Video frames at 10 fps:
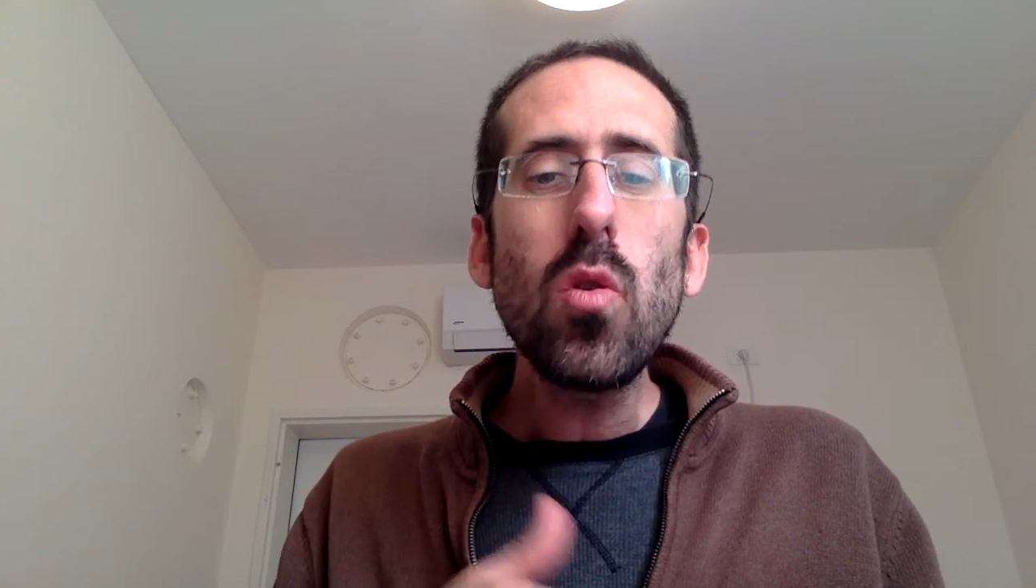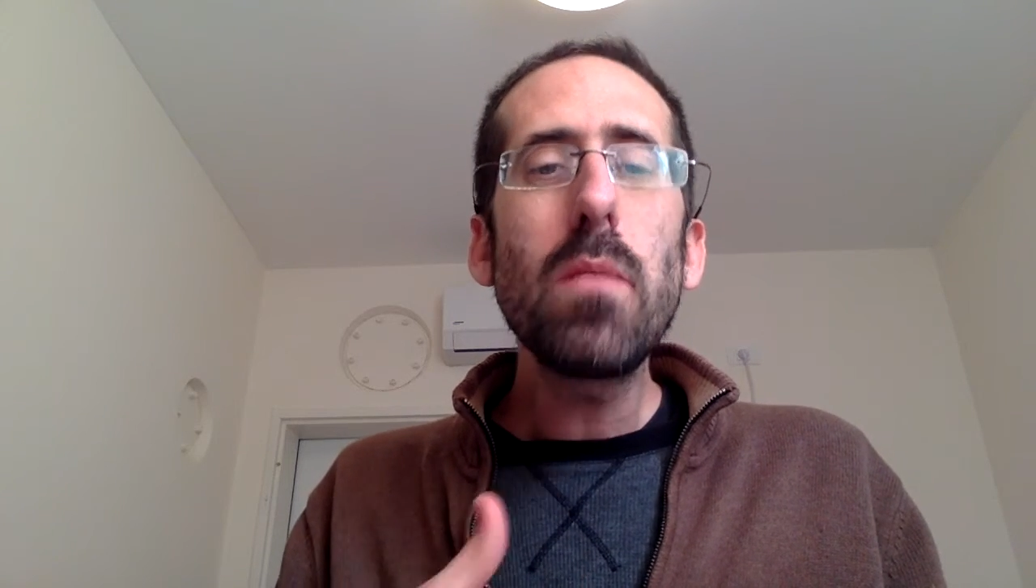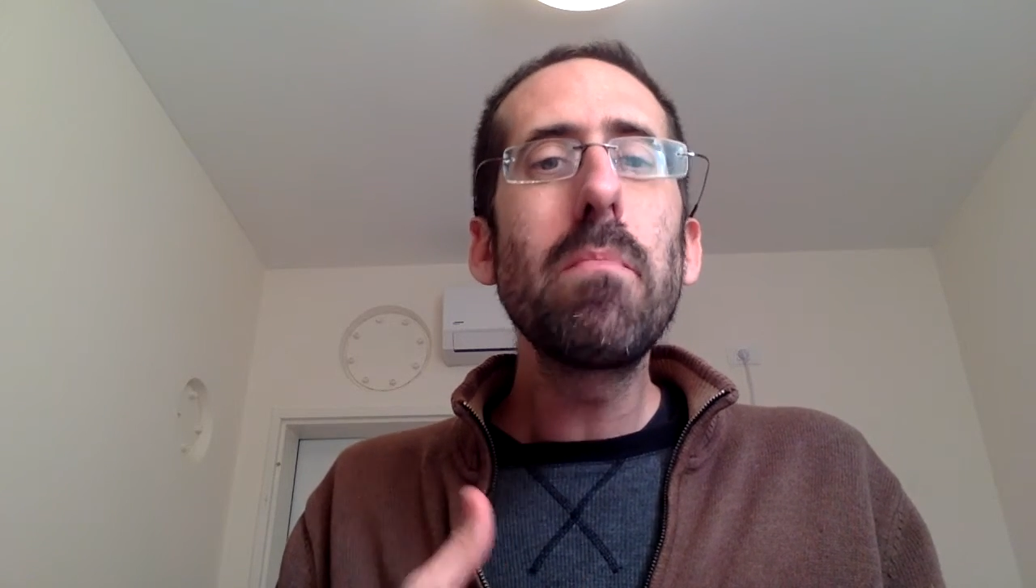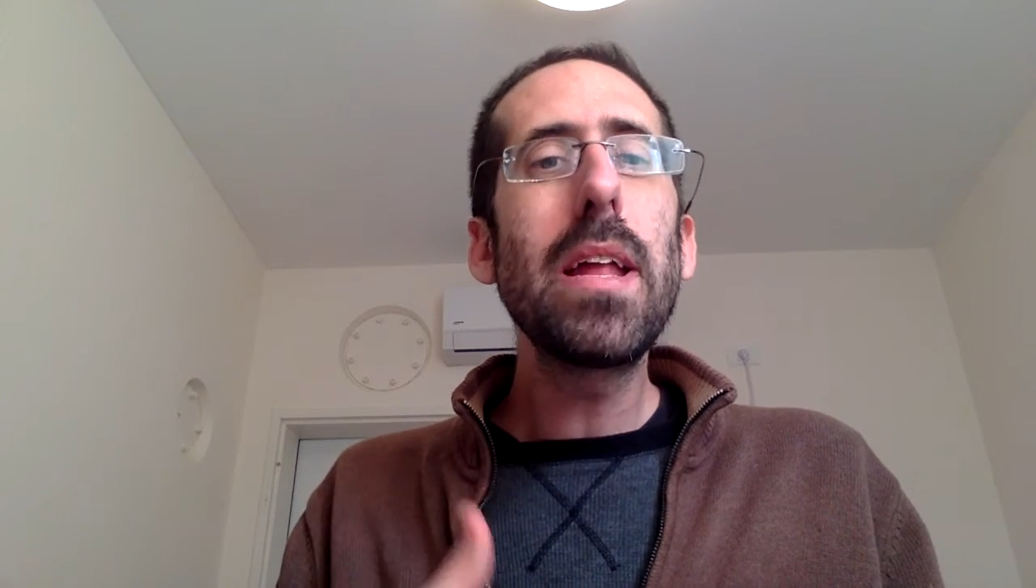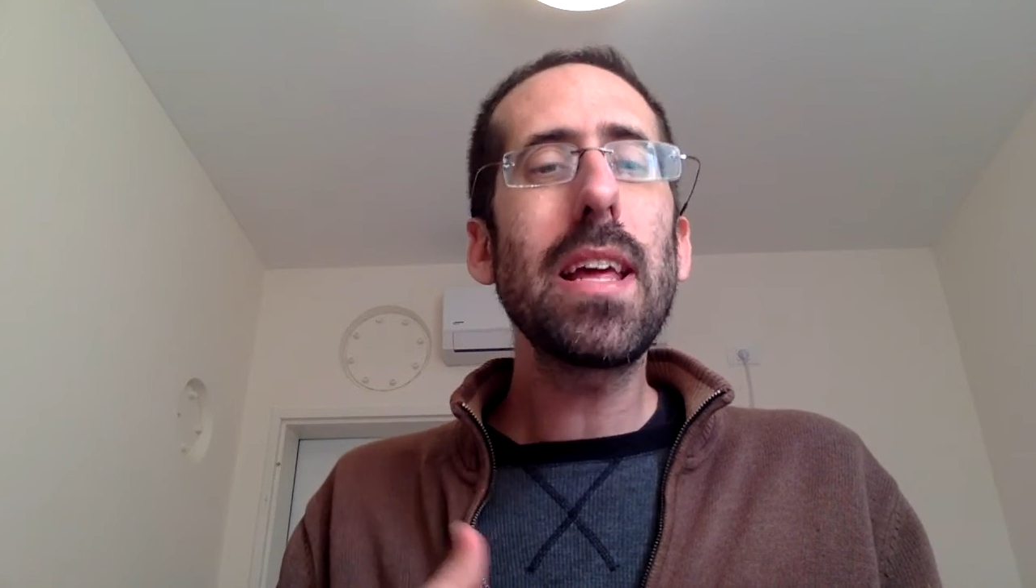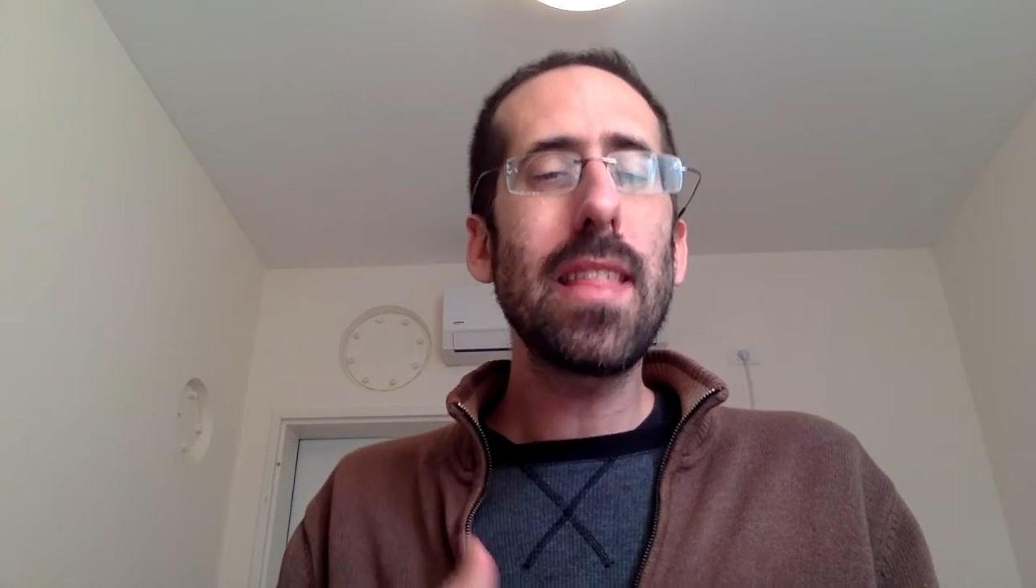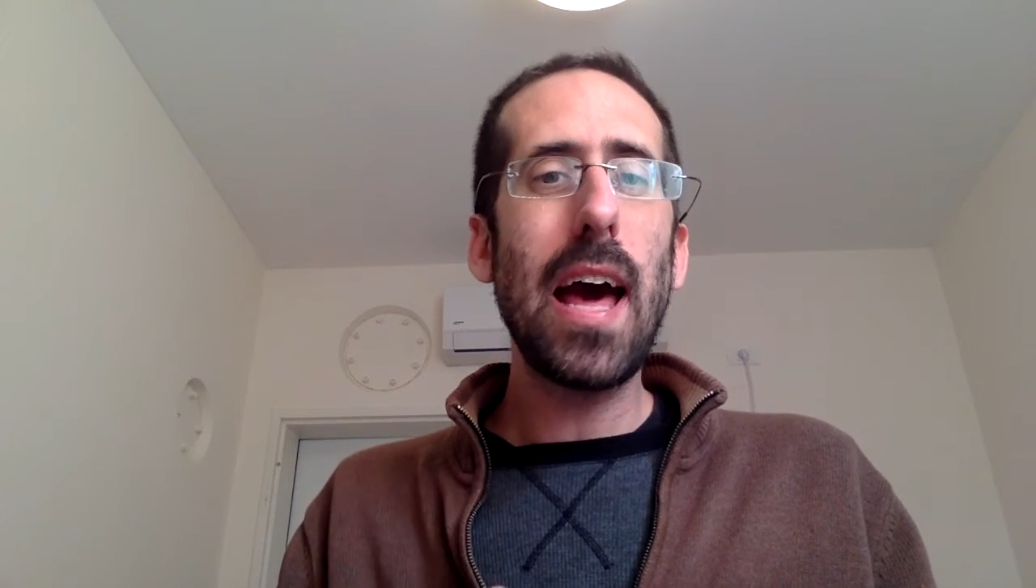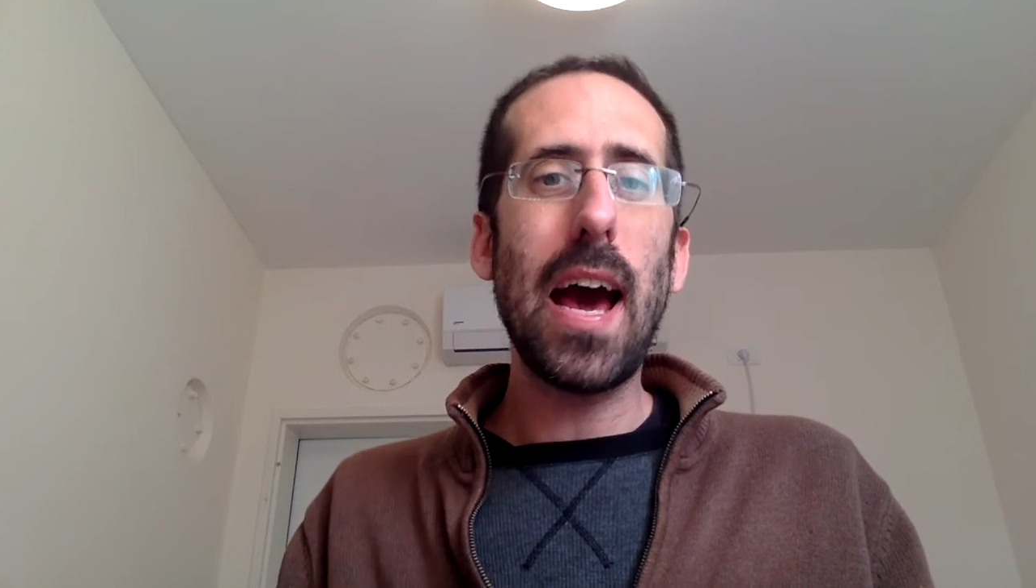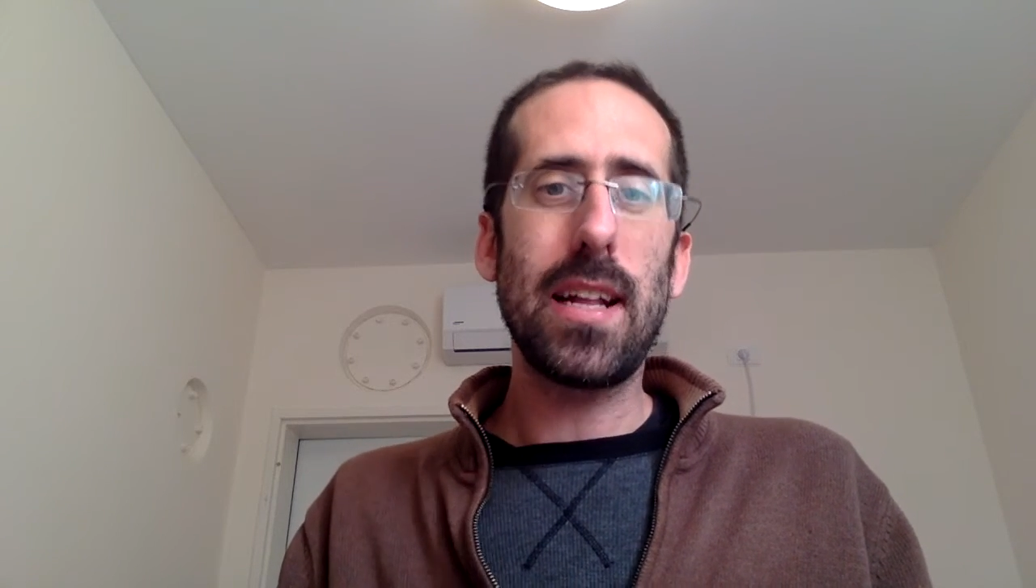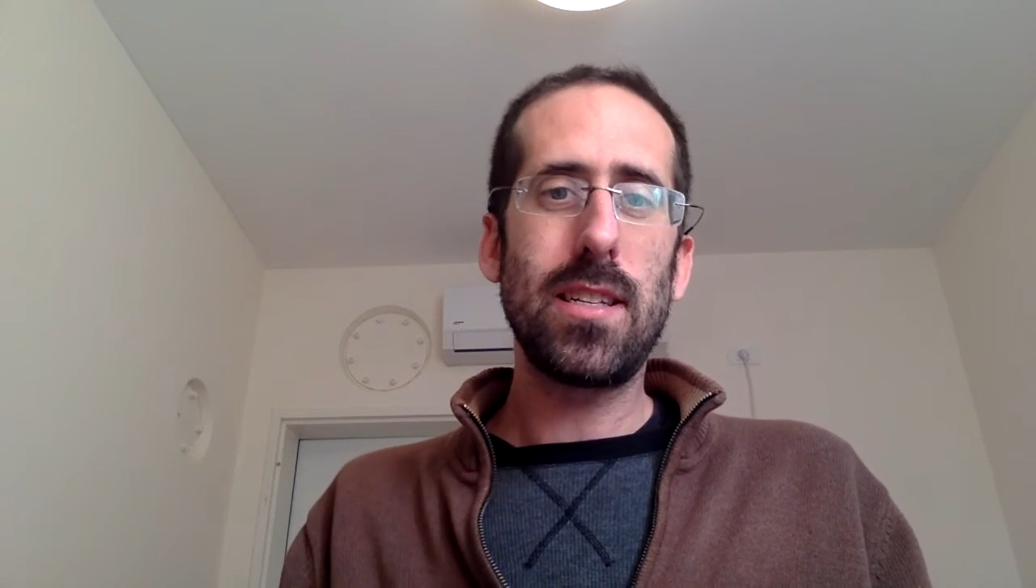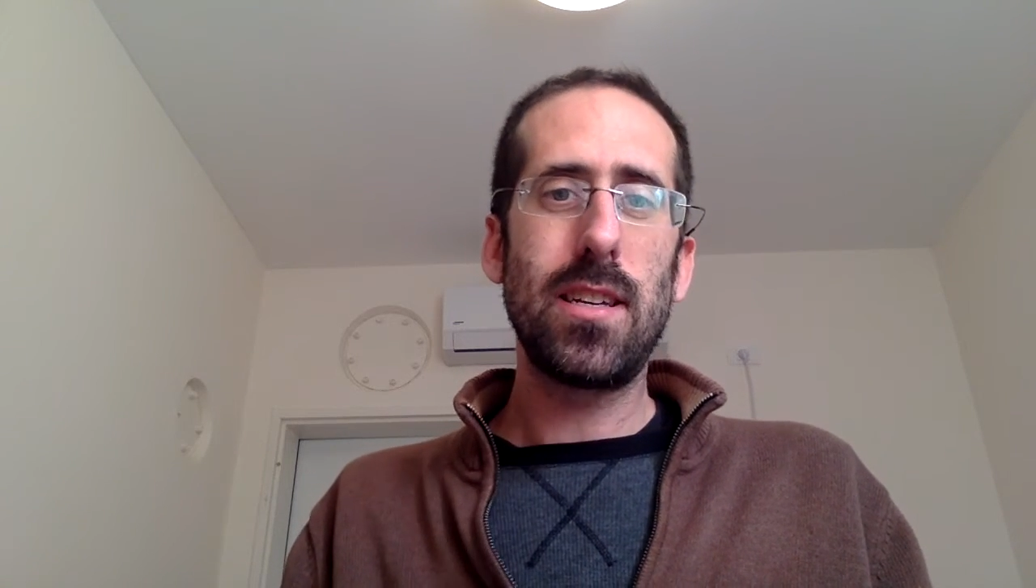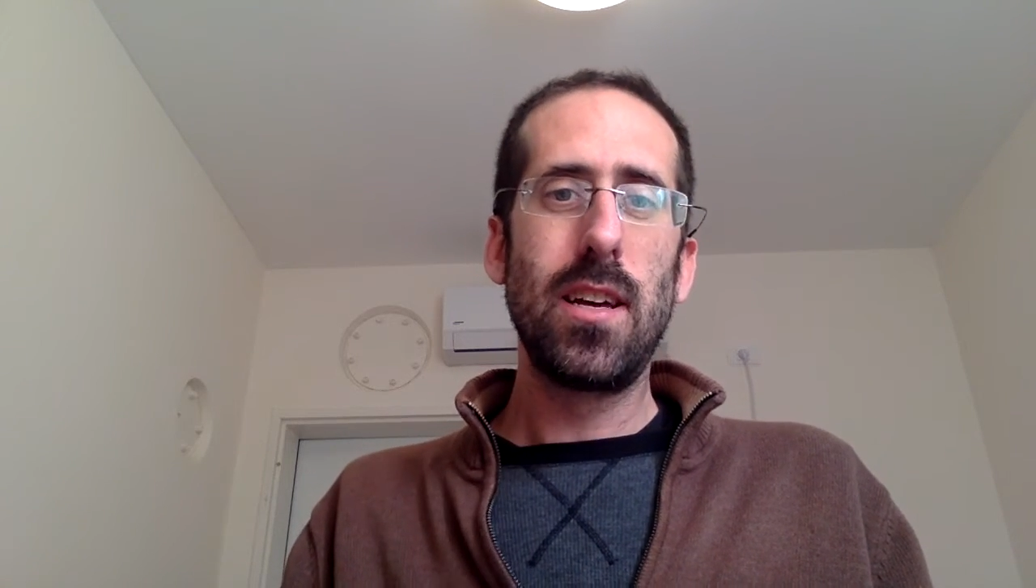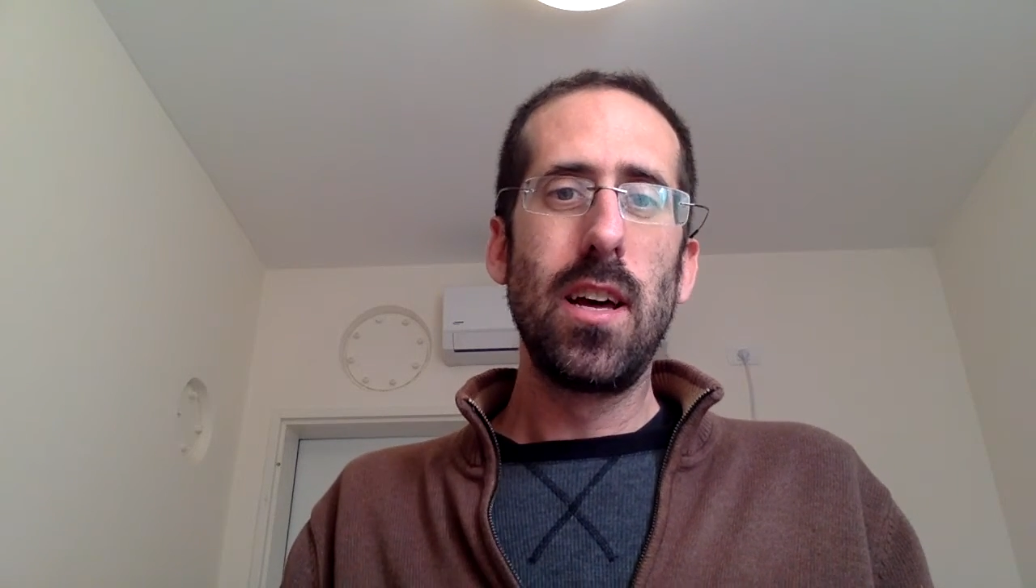admitting that